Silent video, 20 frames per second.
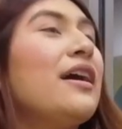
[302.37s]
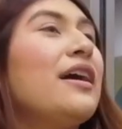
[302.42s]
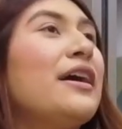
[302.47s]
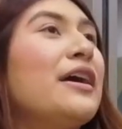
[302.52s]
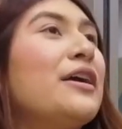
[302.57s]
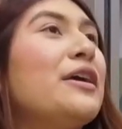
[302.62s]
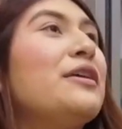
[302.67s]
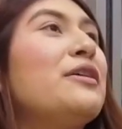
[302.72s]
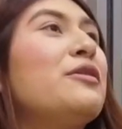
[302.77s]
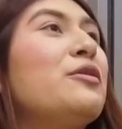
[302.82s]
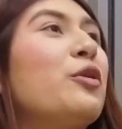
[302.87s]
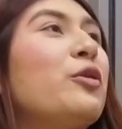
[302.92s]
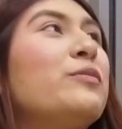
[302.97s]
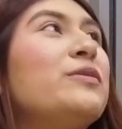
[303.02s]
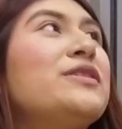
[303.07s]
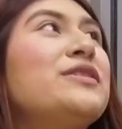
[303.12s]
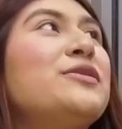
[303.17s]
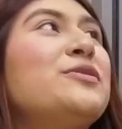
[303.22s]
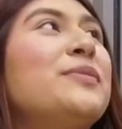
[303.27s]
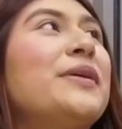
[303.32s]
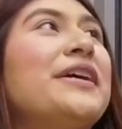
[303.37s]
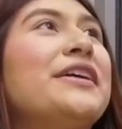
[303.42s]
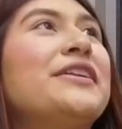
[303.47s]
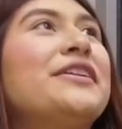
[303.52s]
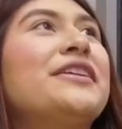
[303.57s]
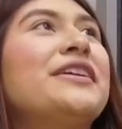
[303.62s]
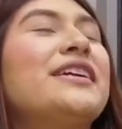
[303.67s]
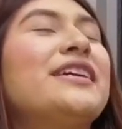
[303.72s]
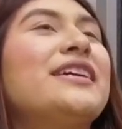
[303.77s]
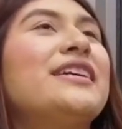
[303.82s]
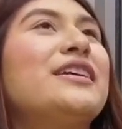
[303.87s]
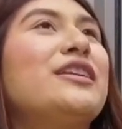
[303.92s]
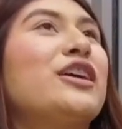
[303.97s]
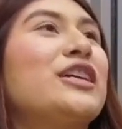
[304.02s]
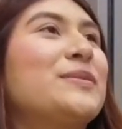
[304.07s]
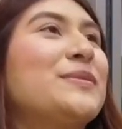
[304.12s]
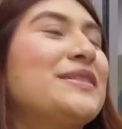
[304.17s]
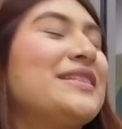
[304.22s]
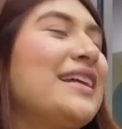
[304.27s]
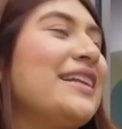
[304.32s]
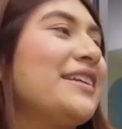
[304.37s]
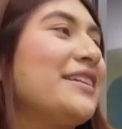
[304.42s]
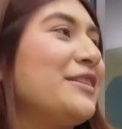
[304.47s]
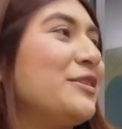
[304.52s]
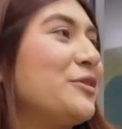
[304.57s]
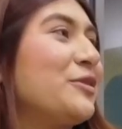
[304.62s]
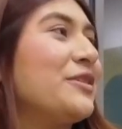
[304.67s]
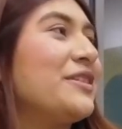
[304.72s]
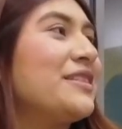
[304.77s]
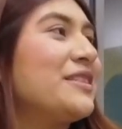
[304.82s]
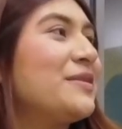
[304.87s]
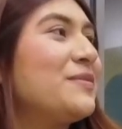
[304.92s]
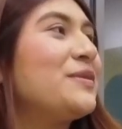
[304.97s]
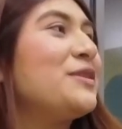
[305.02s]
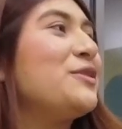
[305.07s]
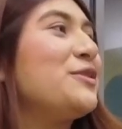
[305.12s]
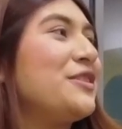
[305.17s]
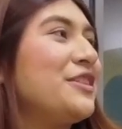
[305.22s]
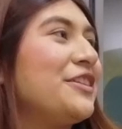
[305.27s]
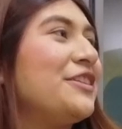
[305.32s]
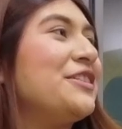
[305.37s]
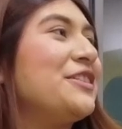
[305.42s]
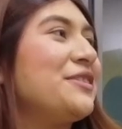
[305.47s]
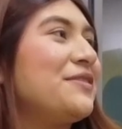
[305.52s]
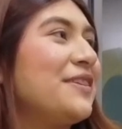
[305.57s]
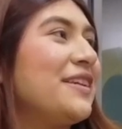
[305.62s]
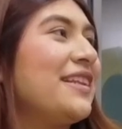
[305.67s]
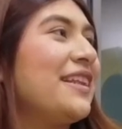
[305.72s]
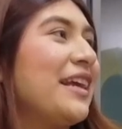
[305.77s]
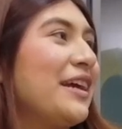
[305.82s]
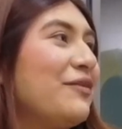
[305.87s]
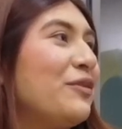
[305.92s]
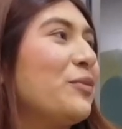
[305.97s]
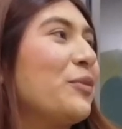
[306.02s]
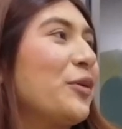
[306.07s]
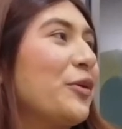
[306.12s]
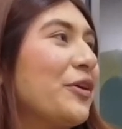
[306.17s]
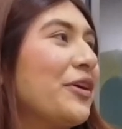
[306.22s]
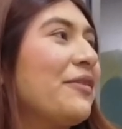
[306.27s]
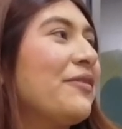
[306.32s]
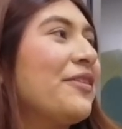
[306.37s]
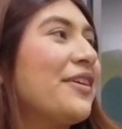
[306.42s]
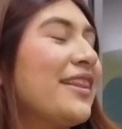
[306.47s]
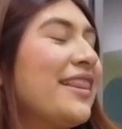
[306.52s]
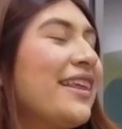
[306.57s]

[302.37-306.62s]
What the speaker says: I hope to minor in hospitality and tourism in UTRGV. They have a program for that.